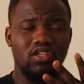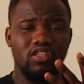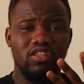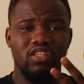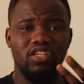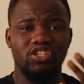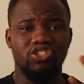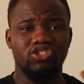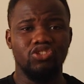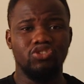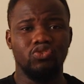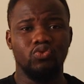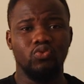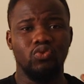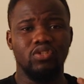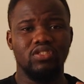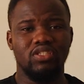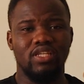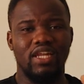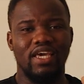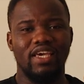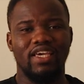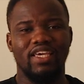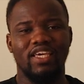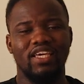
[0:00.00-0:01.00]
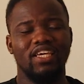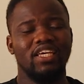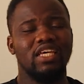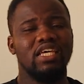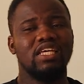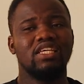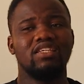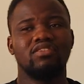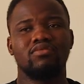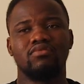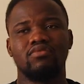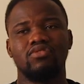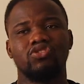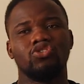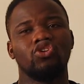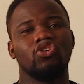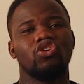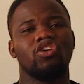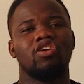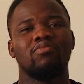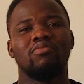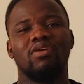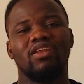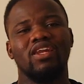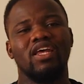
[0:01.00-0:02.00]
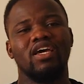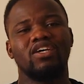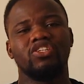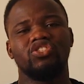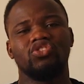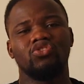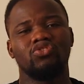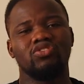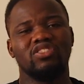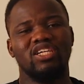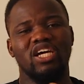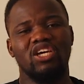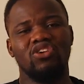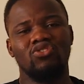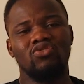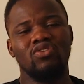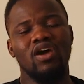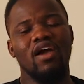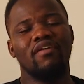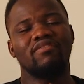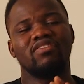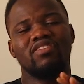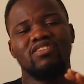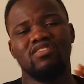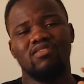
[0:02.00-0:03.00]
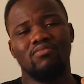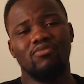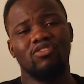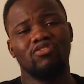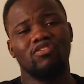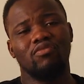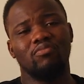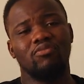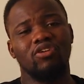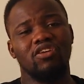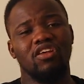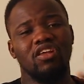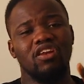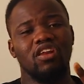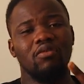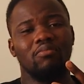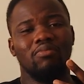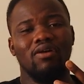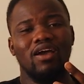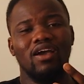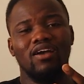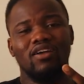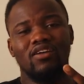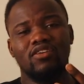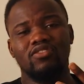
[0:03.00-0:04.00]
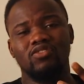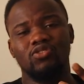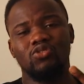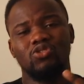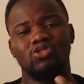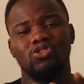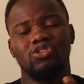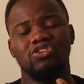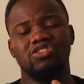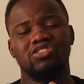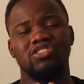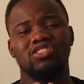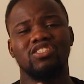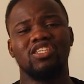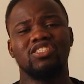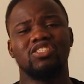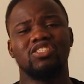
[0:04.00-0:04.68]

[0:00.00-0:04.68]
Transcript: they just want like a document that shows that you have this amount of money in the bank. So it doesn't